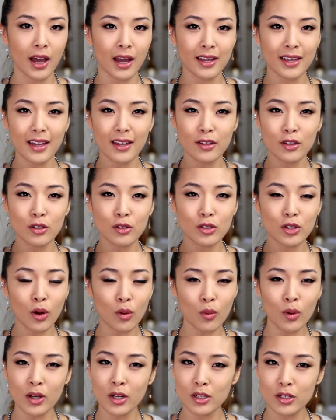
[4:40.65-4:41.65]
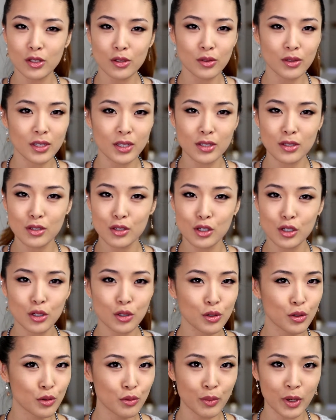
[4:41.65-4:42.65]
Again, you don't want to do this
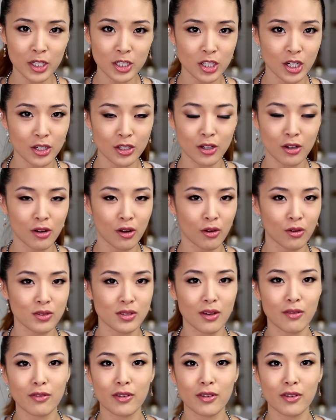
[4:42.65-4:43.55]
too much on your nose.